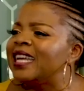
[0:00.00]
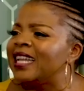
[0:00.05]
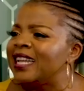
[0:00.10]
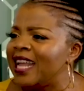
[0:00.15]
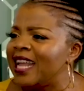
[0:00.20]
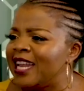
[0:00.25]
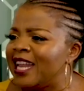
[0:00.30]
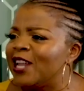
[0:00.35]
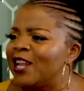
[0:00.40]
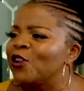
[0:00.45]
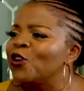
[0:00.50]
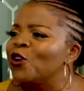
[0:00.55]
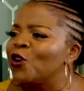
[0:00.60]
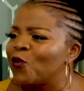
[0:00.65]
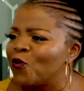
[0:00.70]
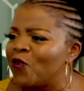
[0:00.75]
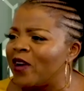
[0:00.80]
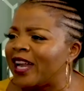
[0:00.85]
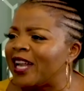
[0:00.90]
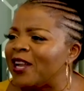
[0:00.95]
and Kirk
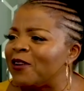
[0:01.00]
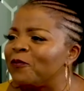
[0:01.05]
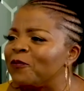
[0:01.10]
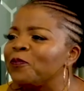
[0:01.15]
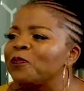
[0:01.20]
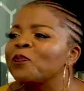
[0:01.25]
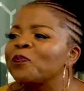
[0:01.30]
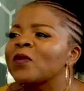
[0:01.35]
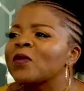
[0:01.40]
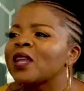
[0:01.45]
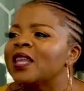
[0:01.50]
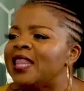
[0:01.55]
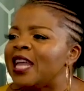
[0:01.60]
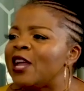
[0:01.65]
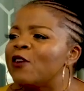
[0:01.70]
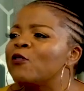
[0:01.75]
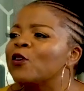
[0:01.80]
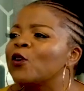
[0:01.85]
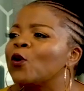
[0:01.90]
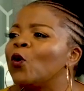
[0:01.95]
Franklin, they
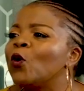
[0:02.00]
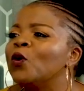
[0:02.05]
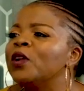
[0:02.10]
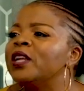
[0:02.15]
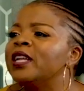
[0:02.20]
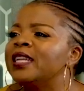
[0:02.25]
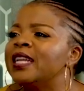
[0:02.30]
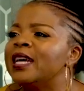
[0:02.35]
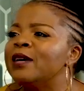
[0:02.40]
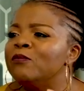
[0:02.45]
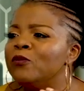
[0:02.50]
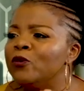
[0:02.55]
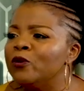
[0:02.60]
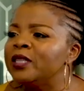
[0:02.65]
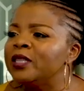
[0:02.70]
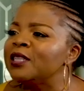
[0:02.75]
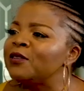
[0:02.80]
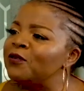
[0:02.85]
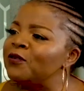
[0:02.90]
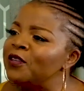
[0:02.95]
recorded a
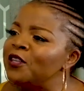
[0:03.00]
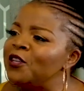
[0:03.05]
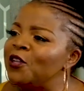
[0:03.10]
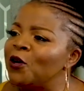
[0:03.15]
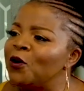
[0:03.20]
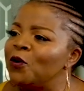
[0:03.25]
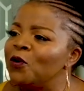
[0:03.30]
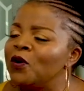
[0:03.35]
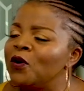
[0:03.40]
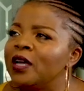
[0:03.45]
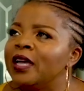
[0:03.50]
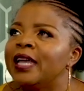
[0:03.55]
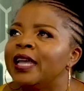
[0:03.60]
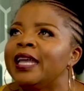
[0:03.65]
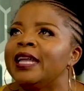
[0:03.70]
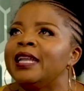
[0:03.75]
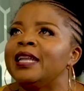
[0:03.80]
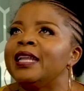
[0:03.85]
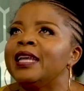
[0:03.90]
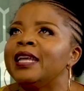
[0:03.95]
music video
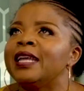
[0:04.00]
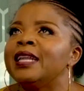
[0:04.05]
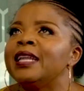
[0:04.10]
in